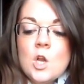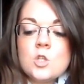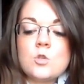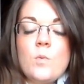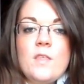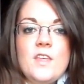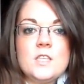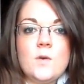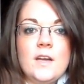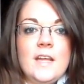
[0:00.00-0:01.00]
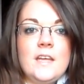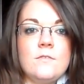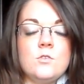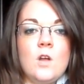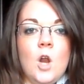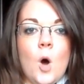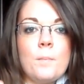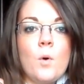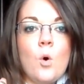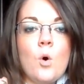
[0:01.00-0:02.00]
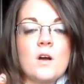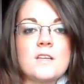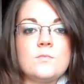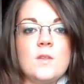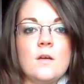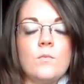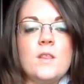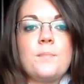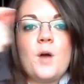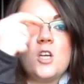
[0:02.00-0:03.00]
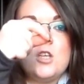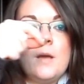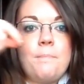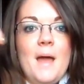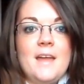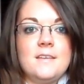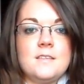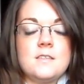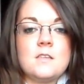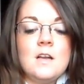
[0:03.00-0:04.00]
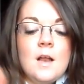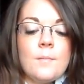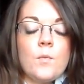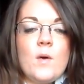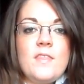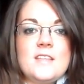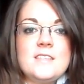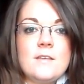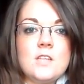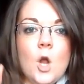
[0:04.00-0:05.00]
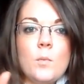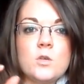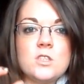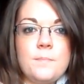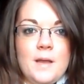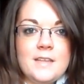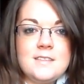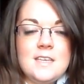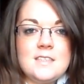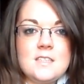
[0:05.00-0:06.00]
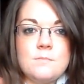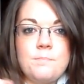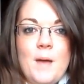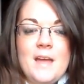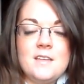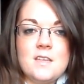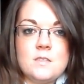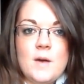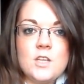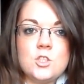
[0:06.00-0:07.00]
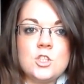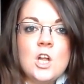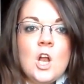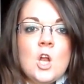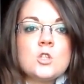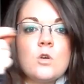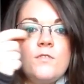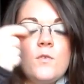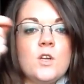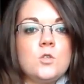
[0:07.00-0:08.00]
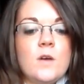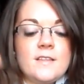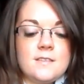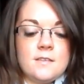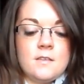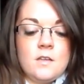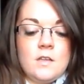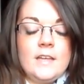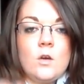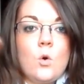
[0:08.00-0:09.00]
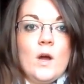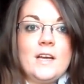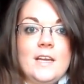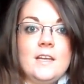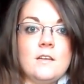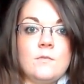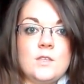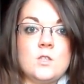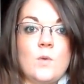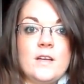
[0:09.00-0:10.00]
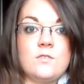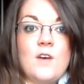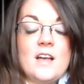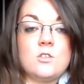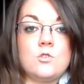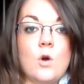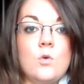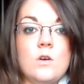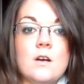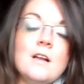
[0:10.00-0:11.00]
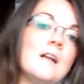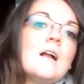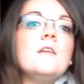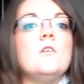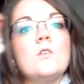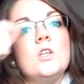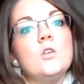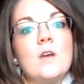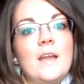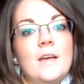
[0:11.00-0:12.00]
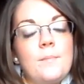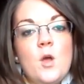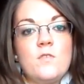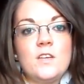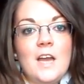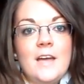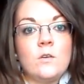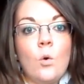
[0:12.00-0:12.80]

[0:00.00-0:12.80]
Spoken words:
So with this one, it gives you a lot more, because with a brush, it bends. But with this, it gives a lot more stability. It doesn't bend as much. So if you want to do it like quickly, this is why it's fast stroke, you get like a perfect line